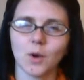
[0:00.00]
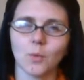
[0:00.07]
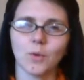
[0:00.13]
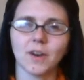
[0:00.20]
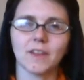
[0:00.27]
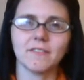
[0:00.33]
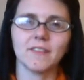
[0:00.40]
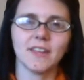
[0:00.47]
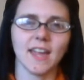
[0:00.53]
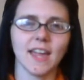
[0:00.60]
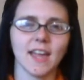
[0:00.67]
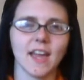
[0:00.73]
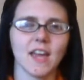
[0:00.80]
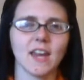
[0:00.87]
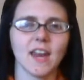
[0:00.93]
When I
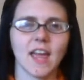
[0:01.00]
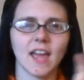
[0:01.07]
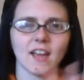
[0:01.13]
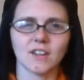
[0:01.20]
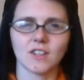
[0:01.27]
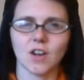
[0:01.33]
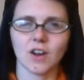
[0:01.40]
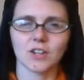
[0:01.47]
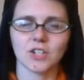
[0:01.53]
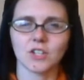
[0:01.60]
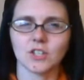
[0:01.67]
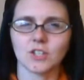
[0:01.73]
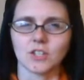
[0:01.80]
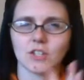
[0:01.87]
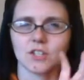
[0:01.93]
VKN and talk
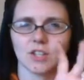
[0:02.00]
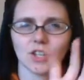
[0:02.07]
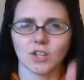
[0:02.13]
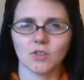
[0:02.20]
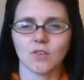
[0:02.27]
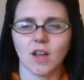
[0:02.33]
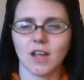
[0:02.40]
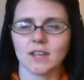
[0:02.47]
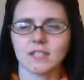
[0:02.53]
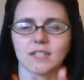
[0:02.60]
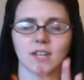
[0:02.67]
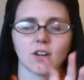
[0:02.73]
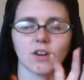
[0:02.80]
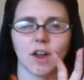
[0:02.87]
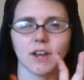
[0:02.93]
to you guys
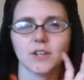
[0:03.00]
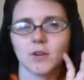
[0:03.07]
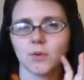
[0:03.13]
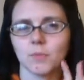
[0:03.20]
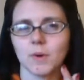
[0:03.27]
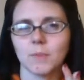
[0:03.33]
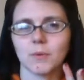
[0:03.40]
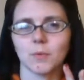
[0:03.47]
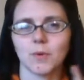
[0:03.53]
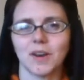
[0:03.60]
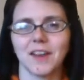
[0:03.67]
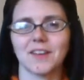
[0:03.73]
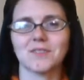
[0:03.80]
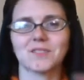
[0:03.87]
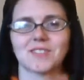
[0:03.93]
here, I don't remember what
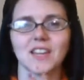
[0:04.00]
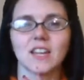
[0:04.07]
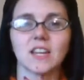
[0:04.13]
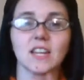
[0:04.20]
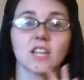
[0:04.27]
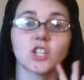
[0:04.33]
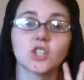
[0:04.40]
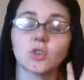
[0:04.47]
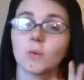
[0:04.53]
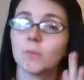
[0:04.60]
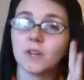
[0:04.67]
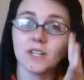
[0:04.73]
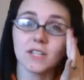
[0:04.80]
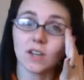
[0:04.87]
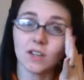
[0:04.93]
I've said in each. So I'm
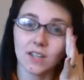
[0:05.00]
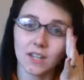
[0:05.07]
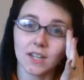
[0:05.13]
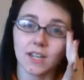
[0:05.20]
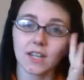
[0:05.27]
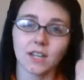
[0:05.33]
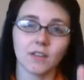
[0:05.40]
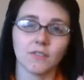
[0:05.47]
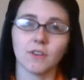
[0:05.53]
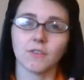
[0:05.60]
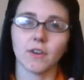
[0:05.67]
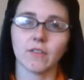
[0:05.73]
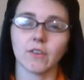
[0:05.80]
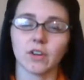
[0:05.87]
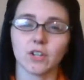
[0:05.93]
going to tell you again, even if
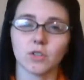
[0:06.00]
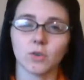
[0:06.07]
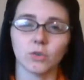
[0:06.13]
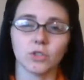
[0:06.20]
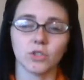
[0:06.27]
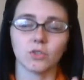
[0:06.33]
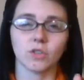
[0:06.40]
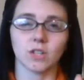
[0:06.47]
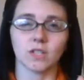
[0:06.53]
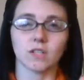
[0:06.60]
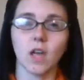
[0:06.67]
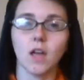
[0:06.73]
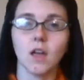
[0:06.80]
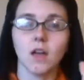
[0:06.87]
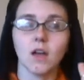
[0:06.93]
I've already told you, because
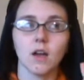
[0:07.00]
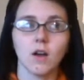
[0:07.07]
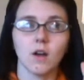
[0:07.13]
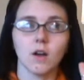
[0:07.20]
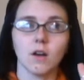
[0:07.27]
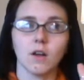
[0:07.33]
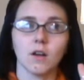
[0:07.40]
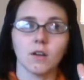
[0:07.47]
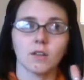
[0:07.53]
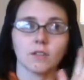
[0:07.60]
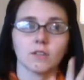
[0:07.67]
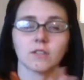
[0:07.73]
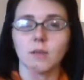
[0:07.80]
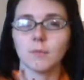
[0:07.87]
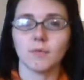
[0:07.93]

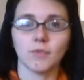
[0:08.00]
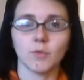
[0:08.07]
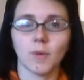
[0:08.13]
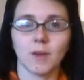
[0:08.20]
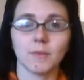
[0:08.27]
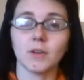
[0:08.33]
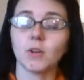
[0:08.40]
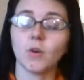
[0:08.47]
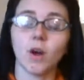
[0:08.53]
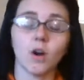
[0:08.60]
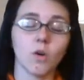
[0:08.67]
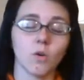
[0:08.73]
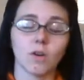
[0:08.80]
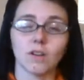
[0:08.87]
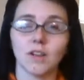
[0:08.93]
some of you might be new.
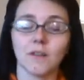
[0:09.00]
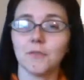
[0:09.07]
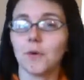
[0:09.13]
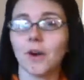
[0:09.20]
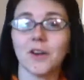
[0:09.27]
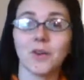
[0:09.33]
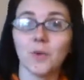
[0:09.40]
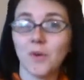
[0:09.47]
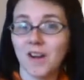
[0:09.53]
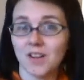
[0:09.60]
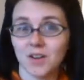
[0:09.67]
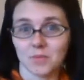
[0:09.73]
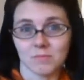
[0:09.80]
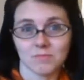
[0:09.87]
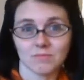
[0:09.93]
Oh, if you are new,
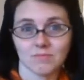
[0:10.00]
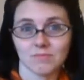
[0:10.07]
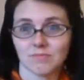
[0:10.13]
welcome.